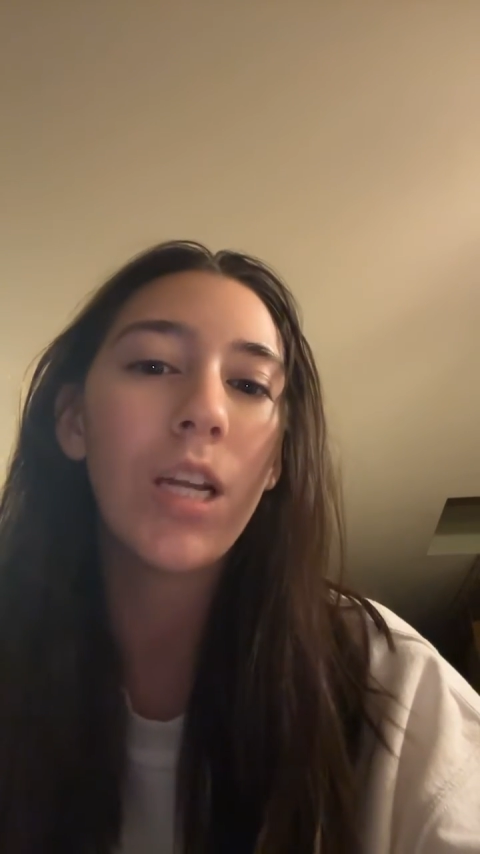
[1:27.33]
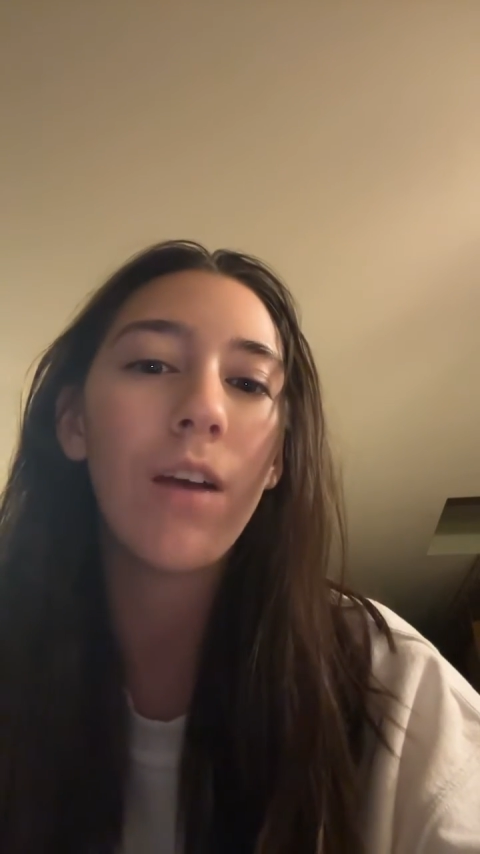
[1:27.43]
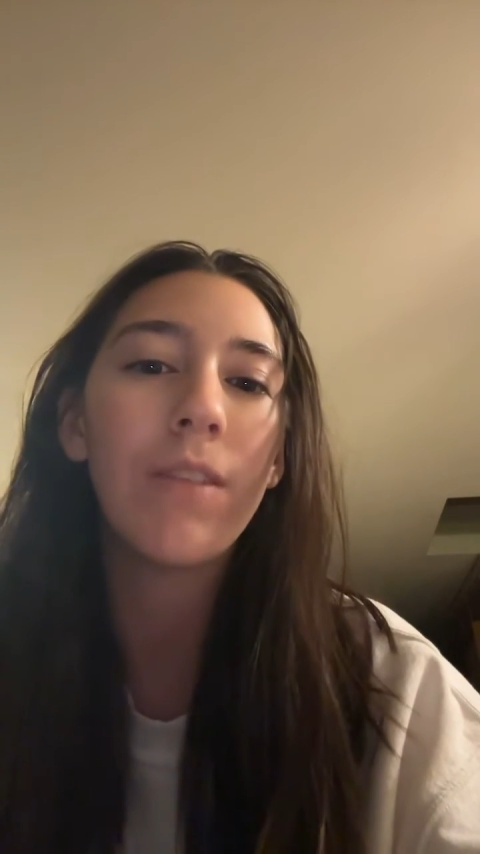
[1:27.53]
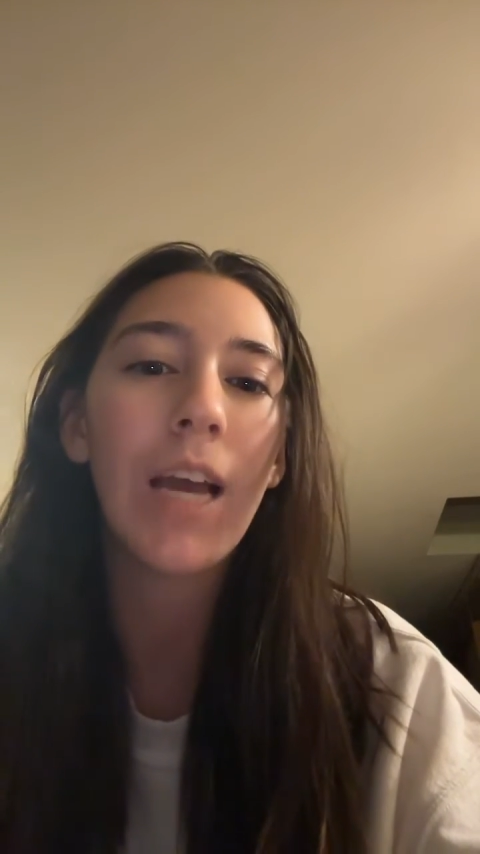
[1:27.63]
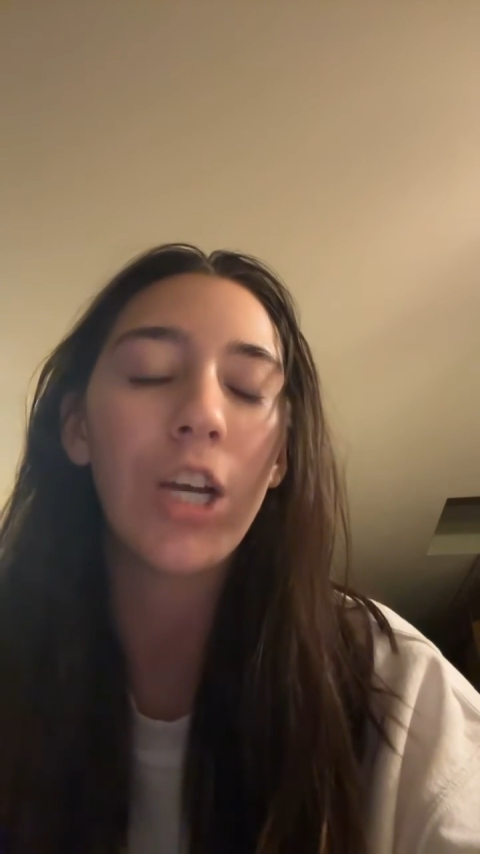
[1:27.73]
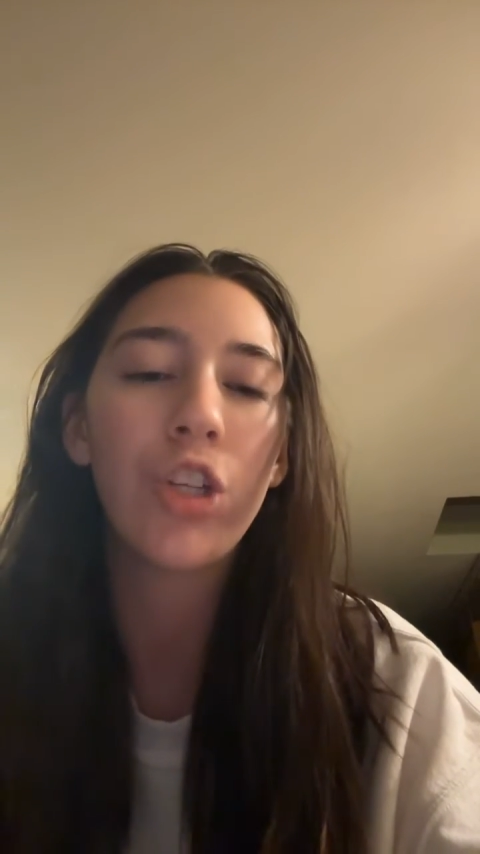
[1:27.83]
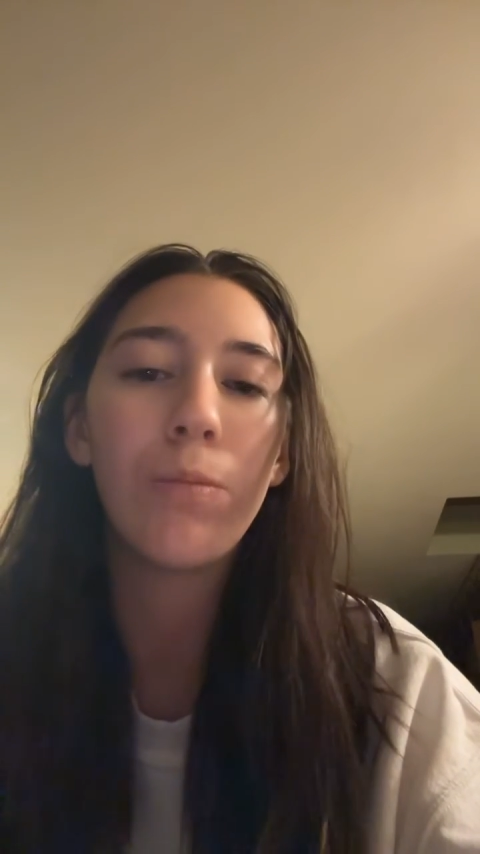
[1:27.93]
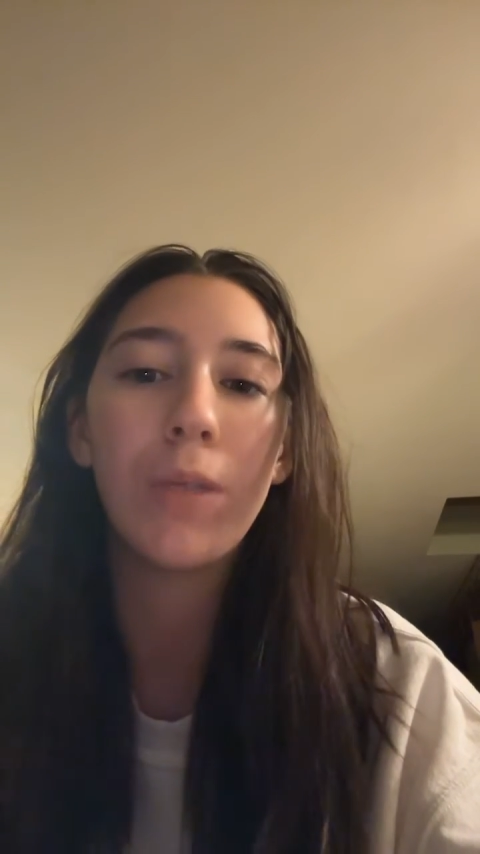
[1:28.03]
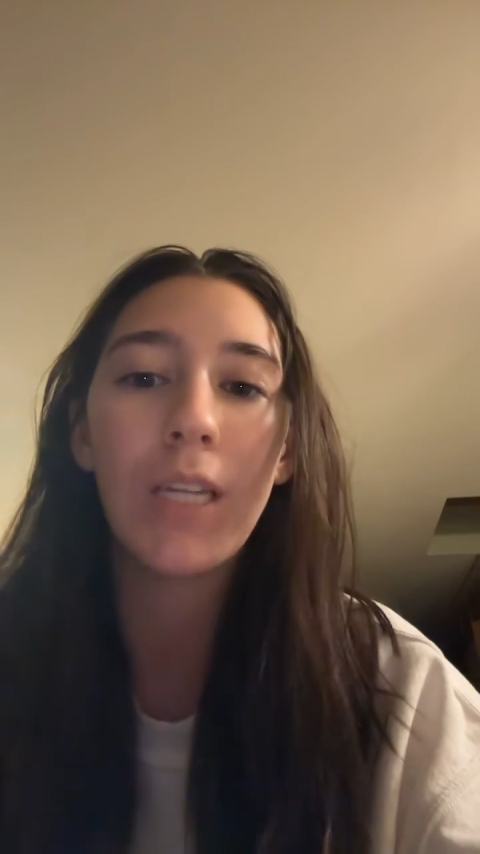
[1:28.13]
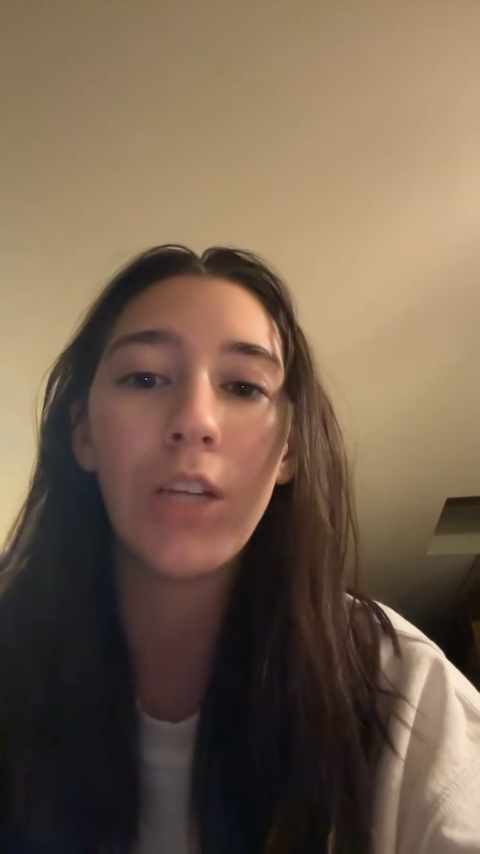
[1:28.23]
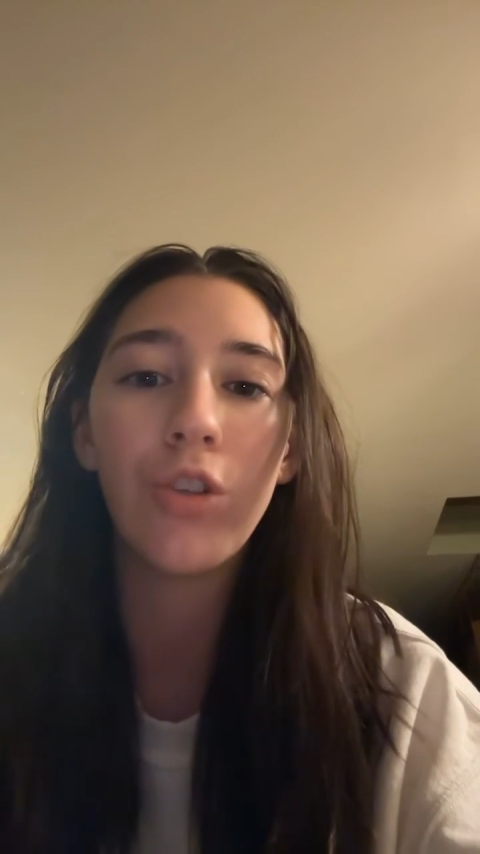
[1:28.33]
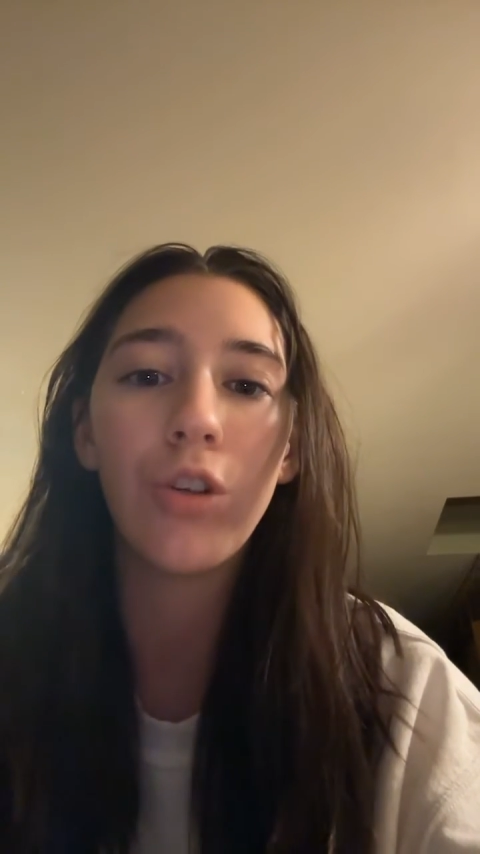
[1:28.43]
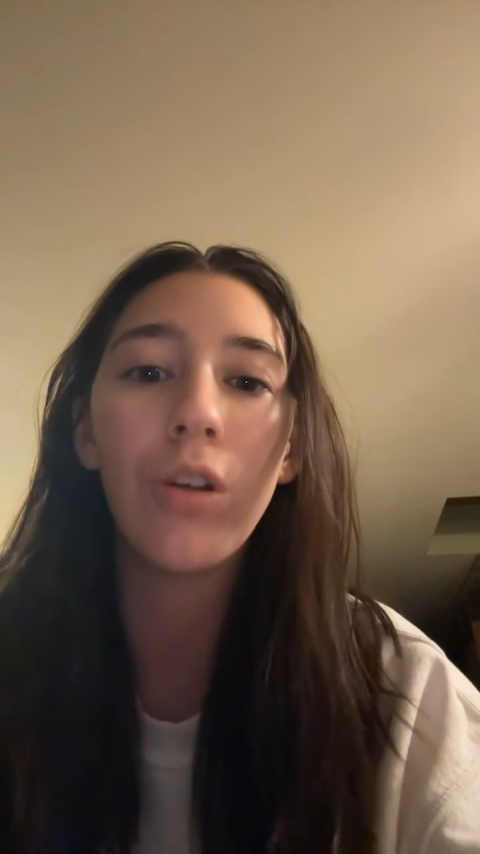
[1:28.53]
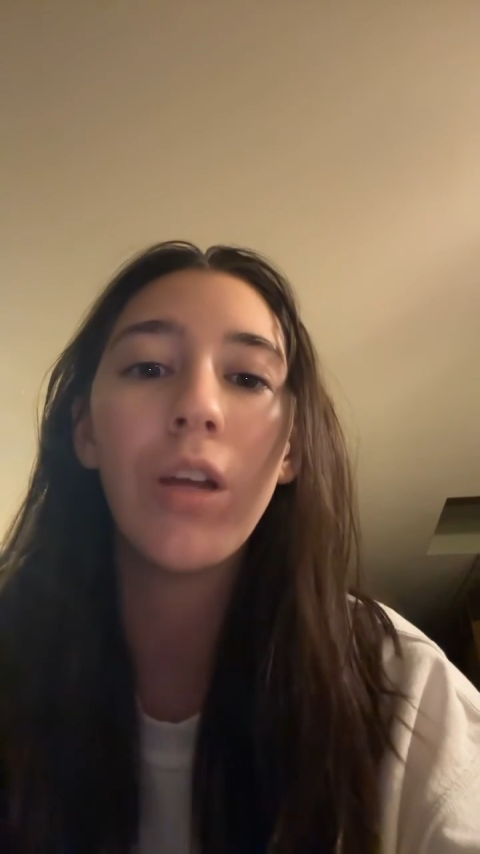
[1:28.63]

of the action potential